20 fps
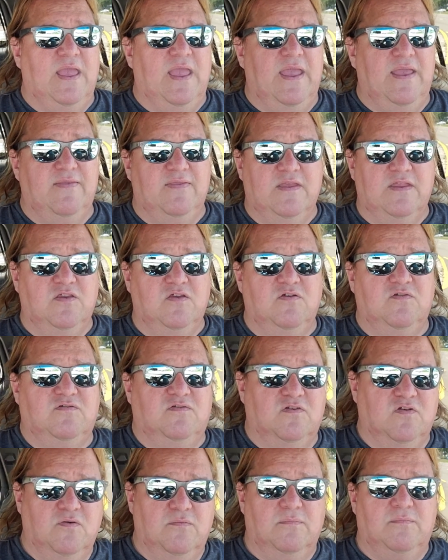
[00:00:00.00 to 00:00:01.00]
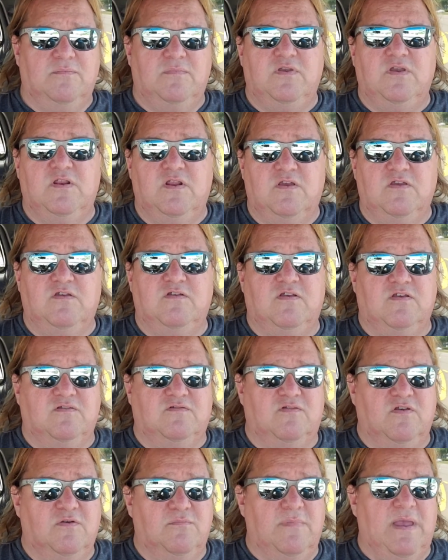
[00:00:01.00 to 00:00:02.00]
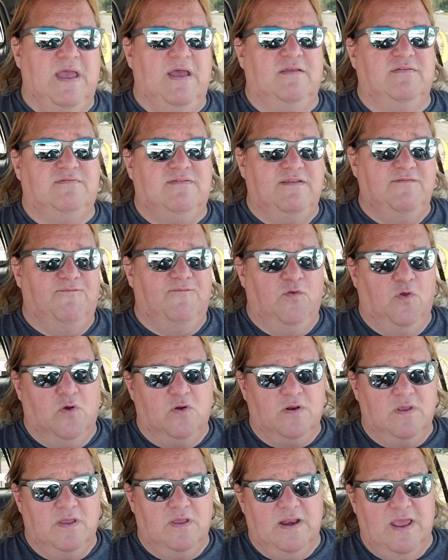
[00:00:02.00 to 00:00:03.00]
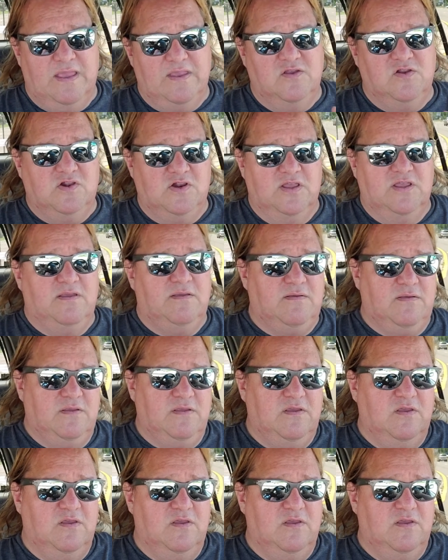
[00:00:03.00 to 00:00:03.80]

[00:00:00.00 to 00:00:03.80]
and then you zoom, you know, you can zoom out and see Florida, and I usually,